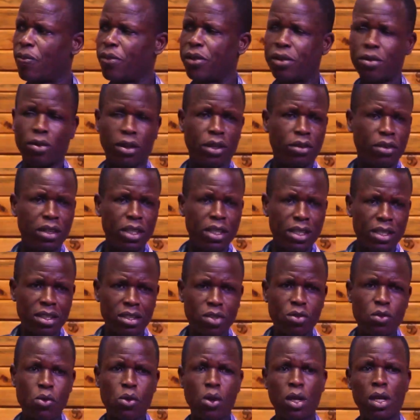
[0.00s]
So he reached
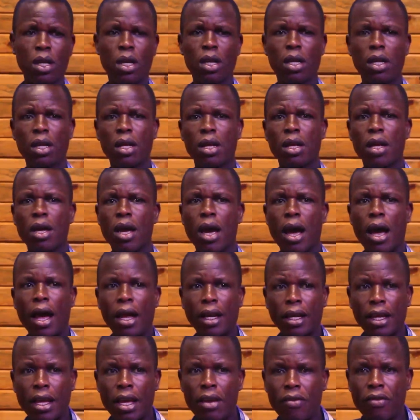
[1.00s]
school,
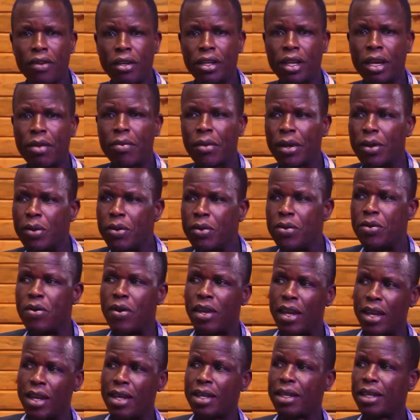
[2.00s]
and every time he would
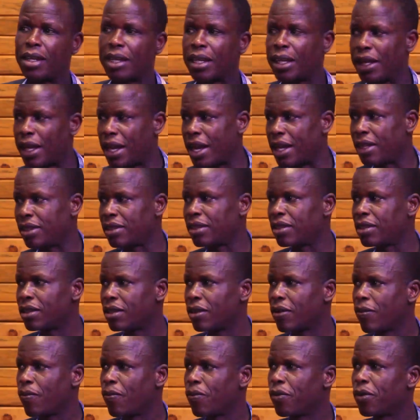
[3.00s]
enter class,
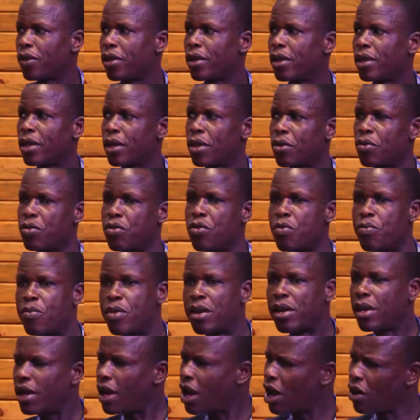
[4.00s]

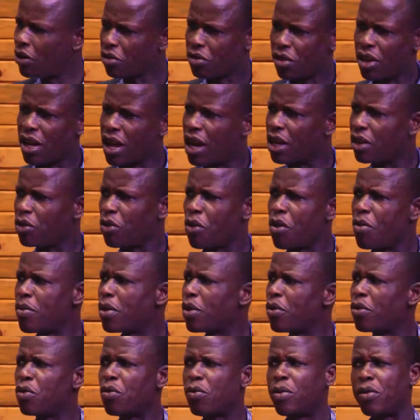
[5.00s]
at home
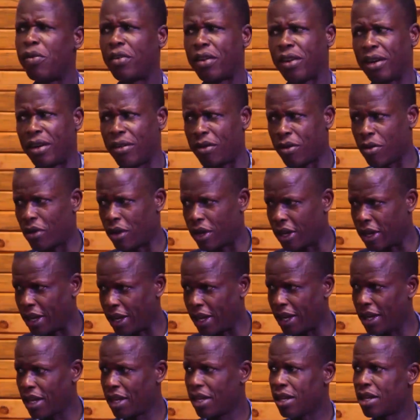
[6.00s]
he would be very
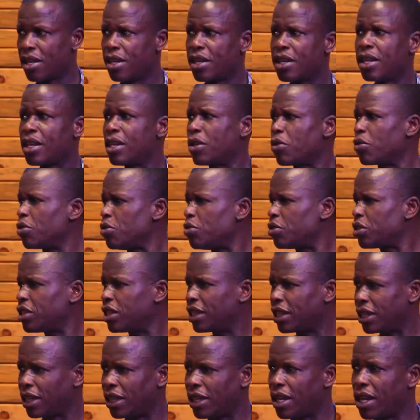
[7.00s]
okay. He could
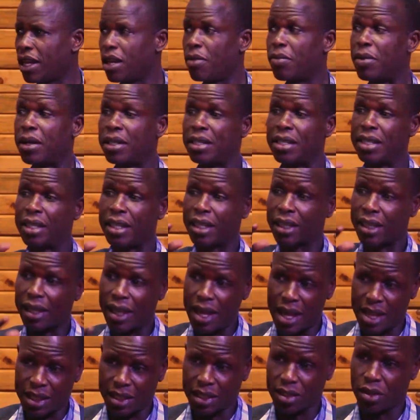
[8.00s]
see clearly, but in
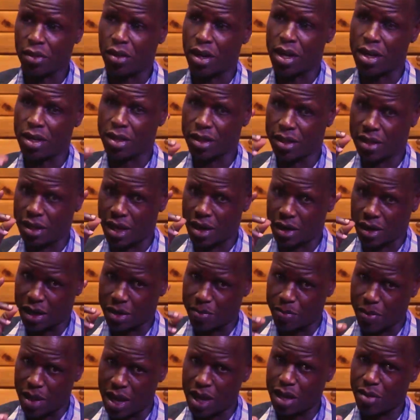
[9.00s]
class he can't see a
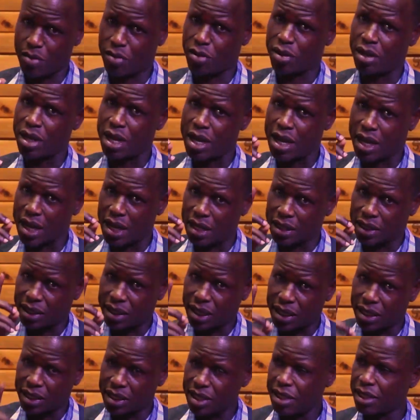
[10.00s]
blackboard, he can't
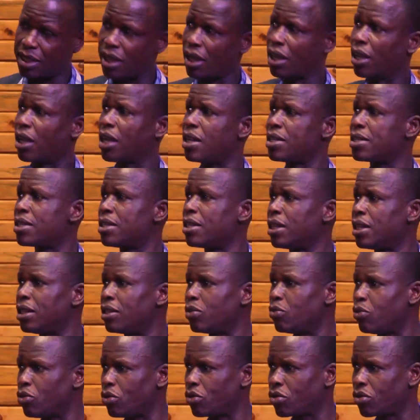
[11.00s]
see a teacher, he can't see
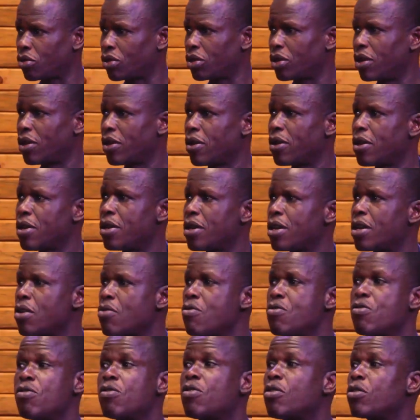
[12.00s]
his books. He
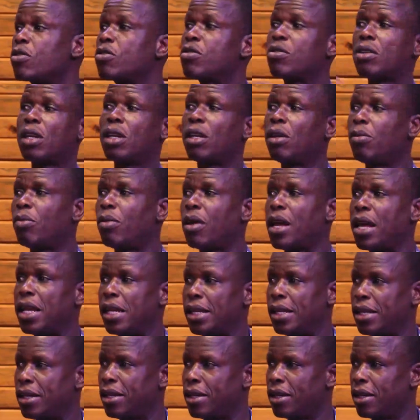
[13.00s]
would go totally blind.